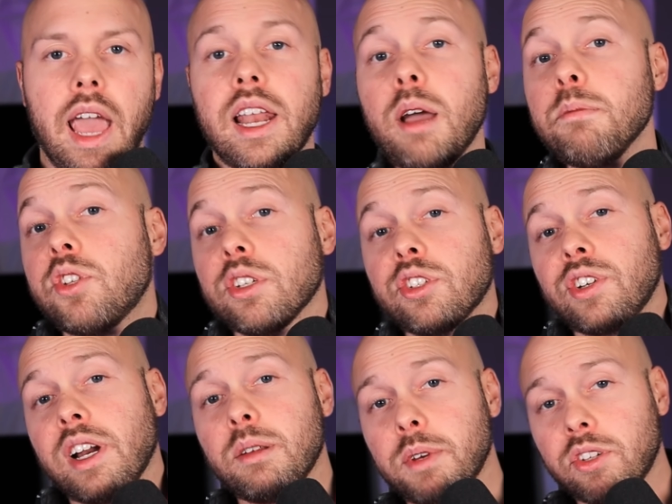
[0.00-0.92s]
And I'm just
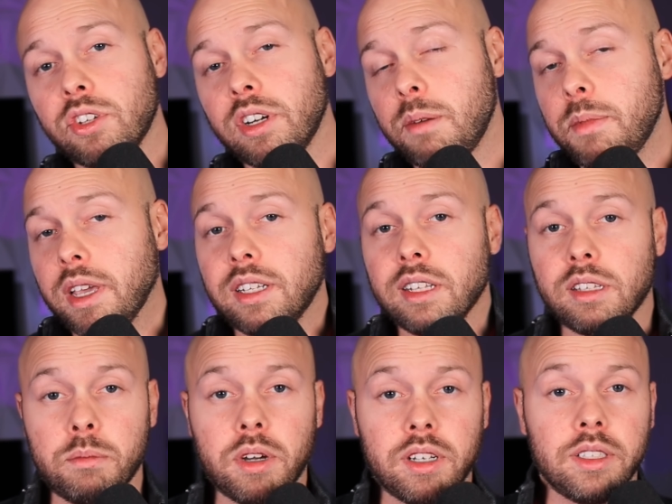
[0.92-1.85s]
trying to make sure I'm making this
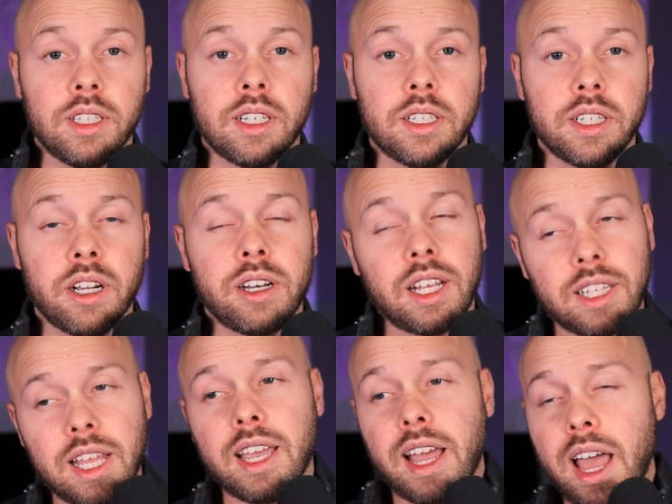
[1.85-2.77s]
abundantly clear, and I
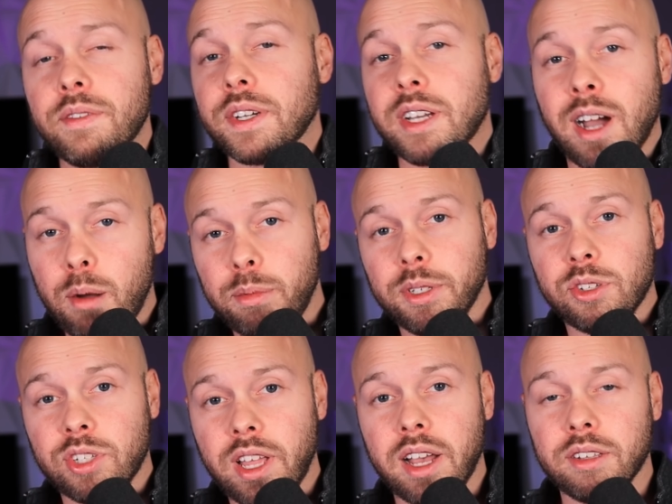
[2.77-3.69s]
think I have
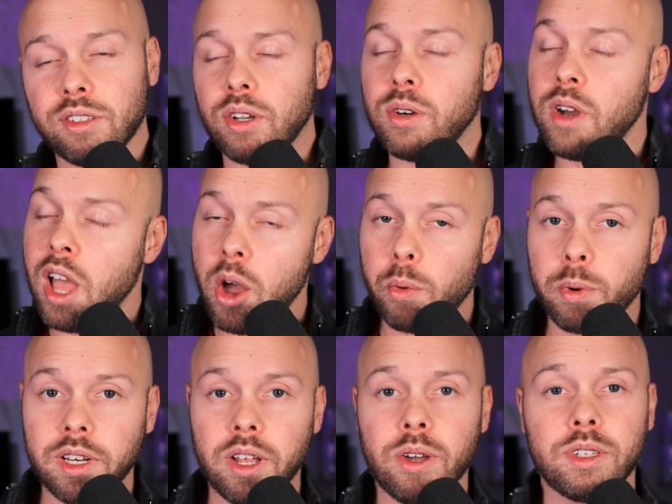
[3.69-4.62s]
accomplished that. So
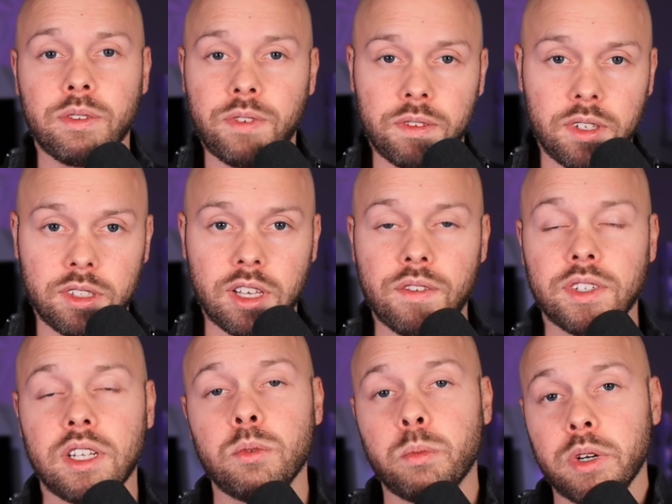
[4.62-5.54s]
we know the
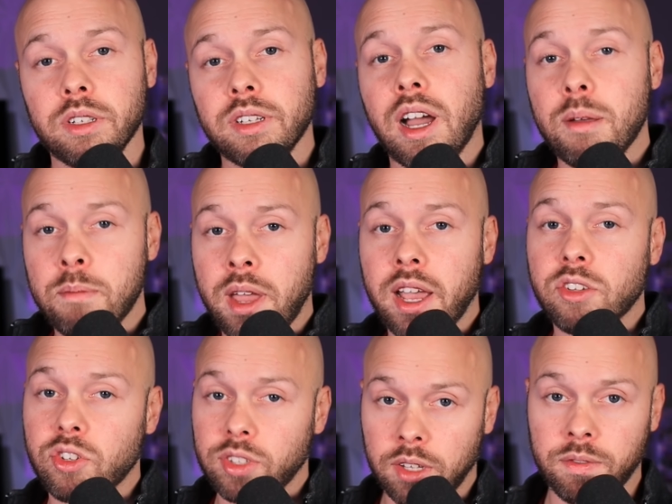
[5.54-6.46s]
5070 will not
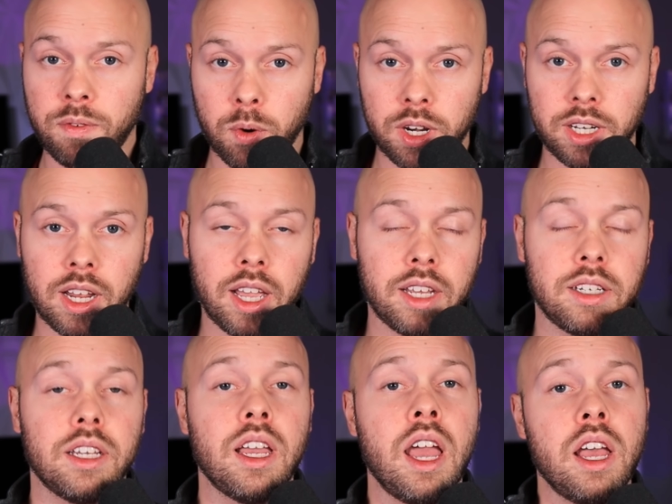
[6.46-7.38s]
match the
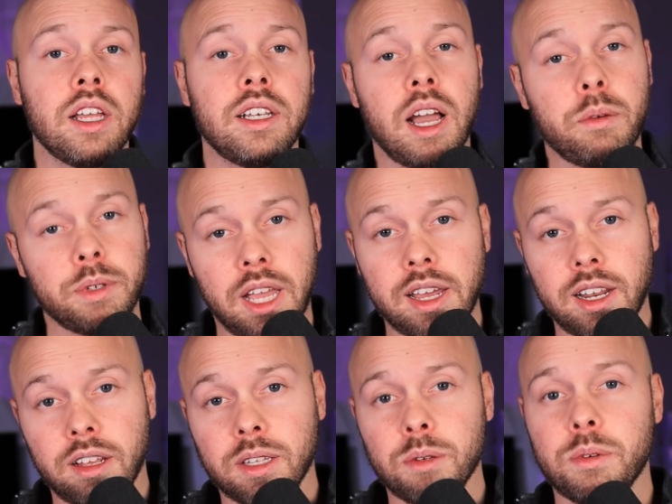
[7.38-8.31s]
4090. Now, with that
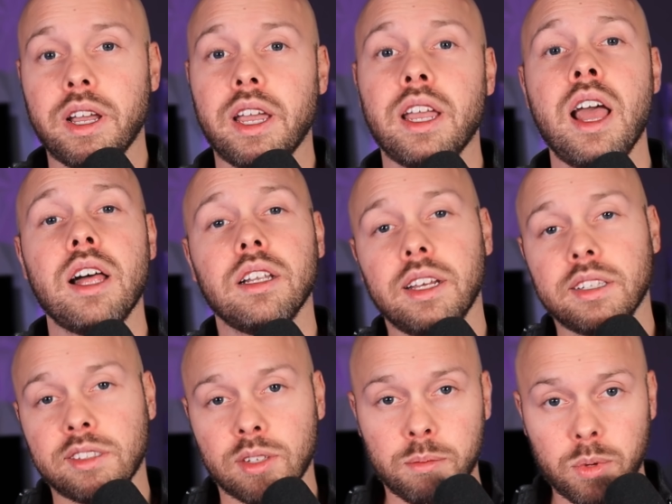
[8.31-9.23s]
out the way,
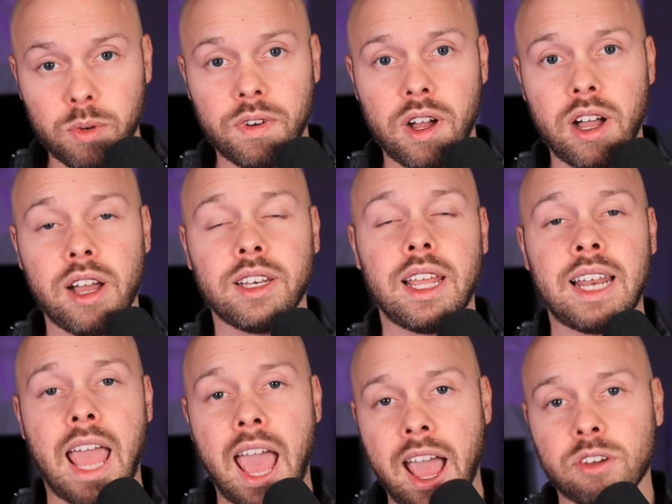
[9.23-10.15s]
let's move on and
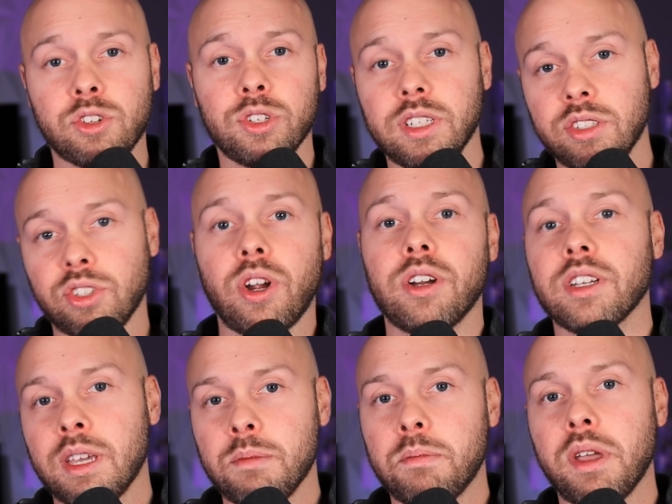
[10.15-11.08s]
actually start
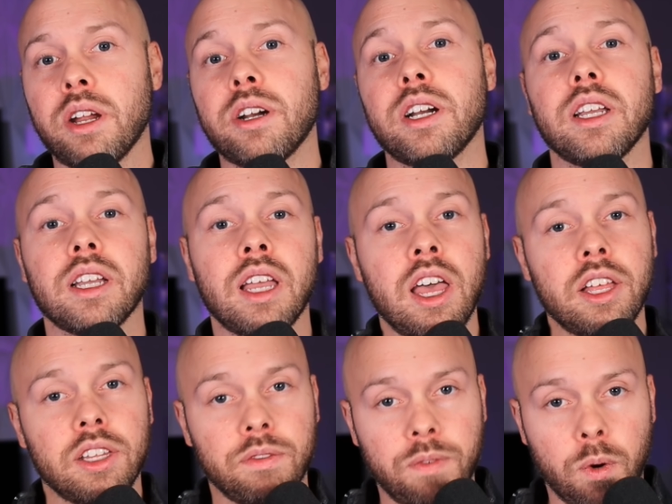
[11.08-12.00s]
comparing
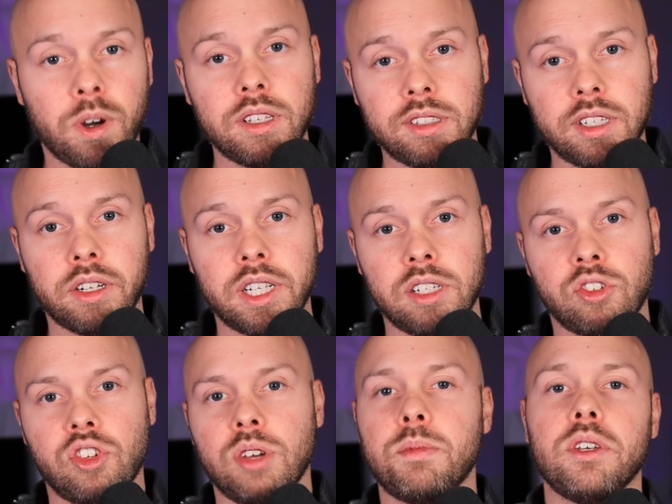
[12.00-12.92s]
the 40 series
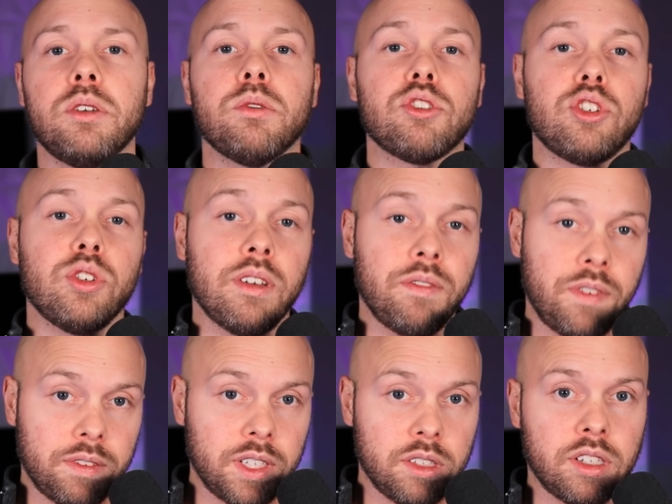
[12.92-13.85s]
GPUs to the
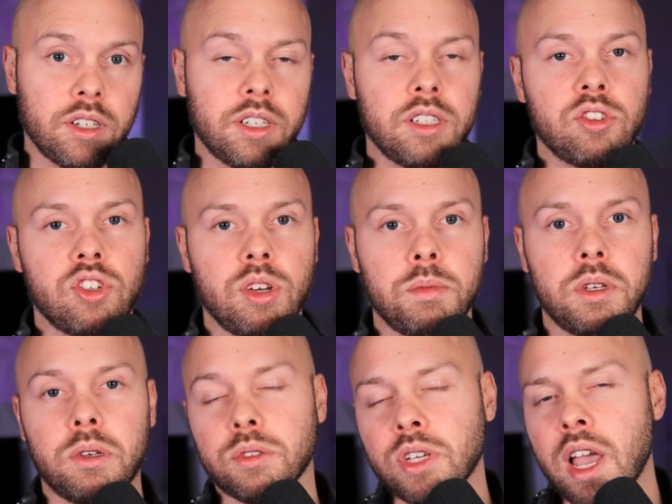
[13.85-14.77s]
50 series
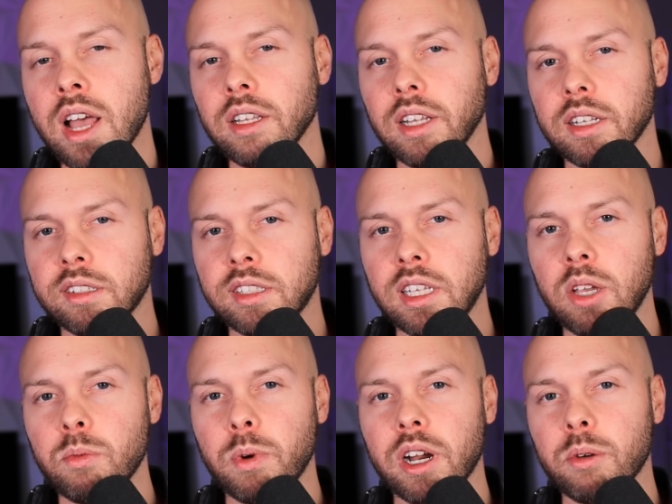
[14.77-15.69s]
GPUs. Let's see
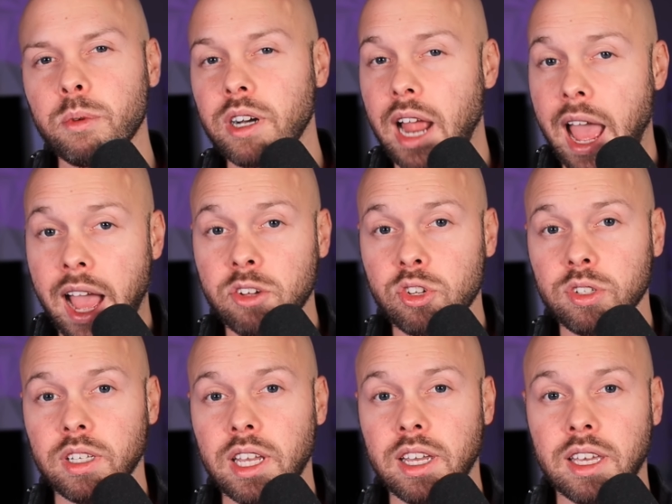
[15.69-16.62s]
where we're
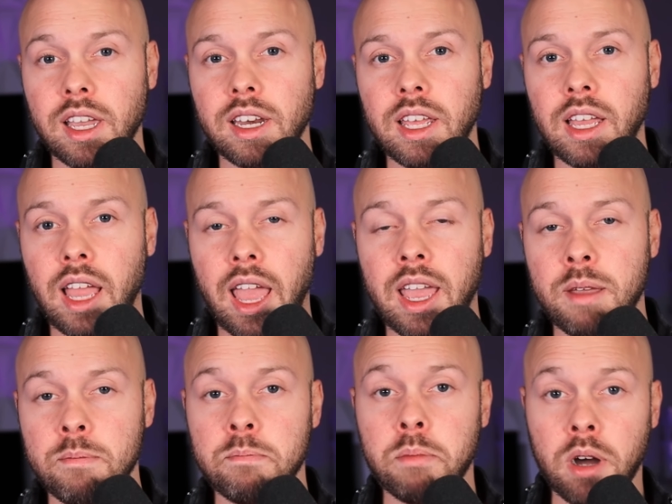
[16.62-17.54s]
actually getting a
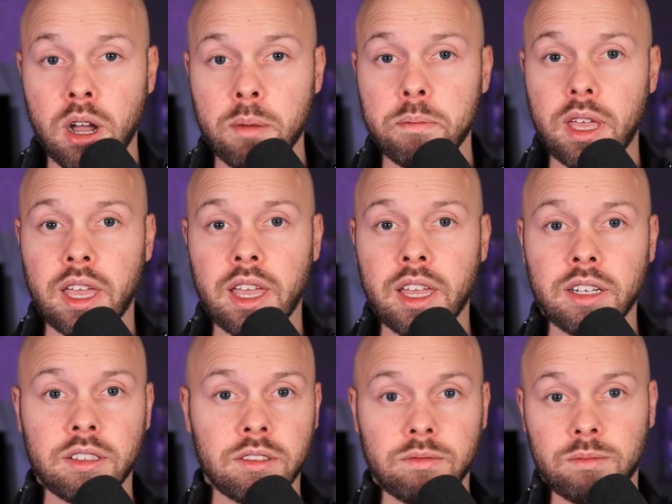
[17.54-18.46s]
bump
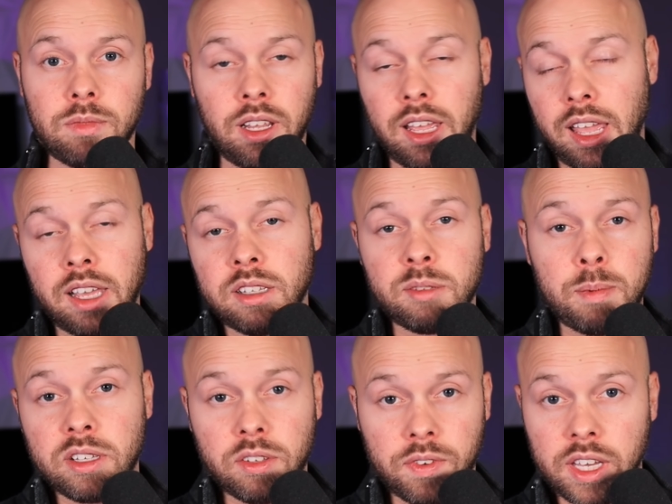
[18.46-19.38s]
in a
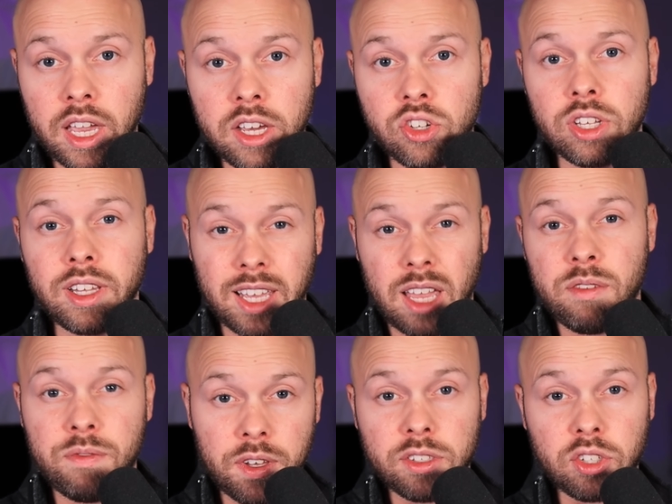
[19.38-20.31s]
specification, like a
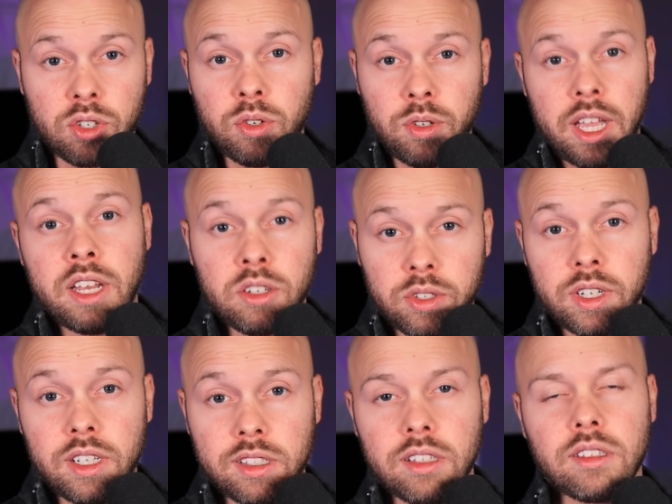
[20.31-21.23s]
physical
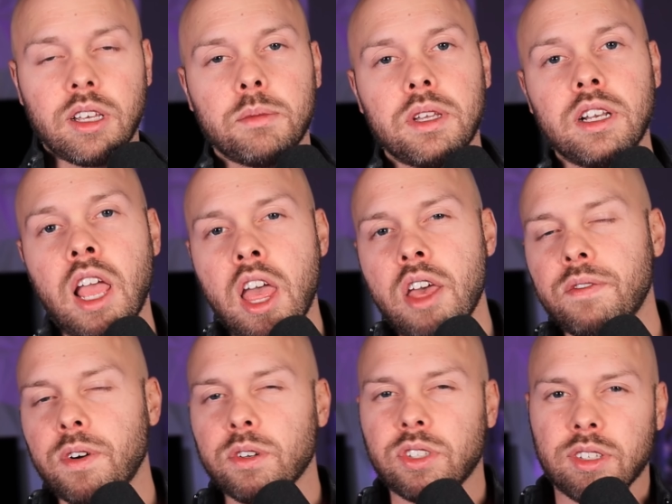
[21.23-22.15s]
increase in something,
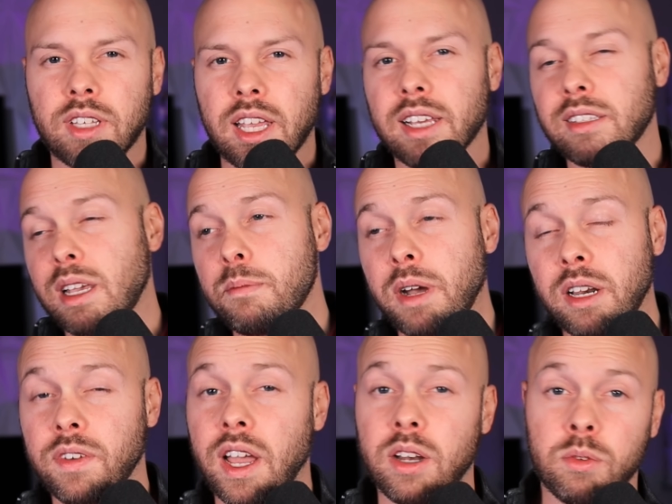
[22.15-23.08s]
versus things that might
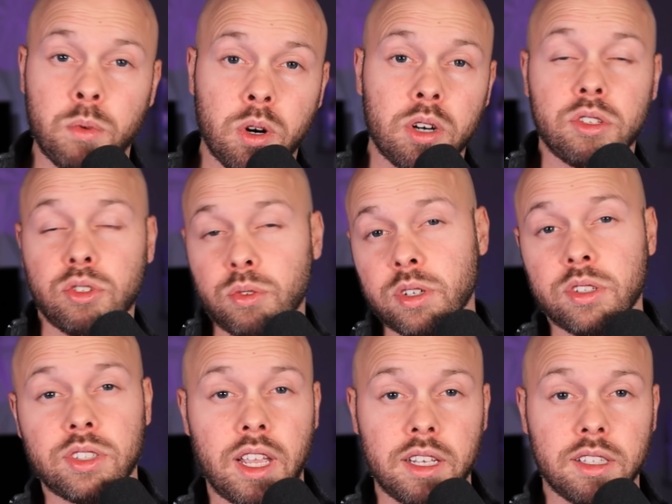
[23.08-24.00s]
have gotten worse or
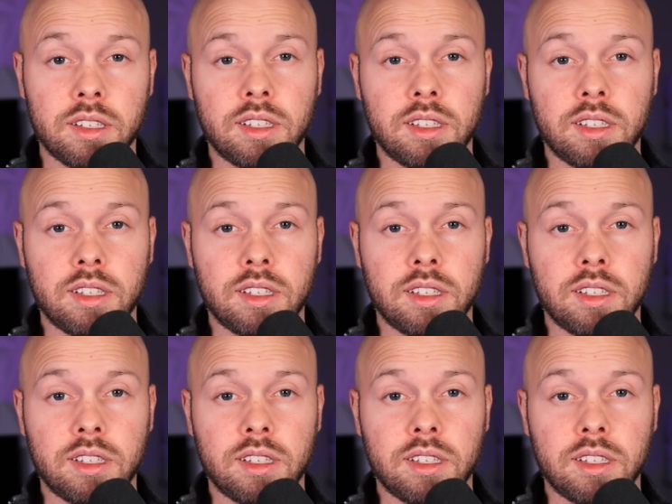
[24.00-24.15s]
stayed the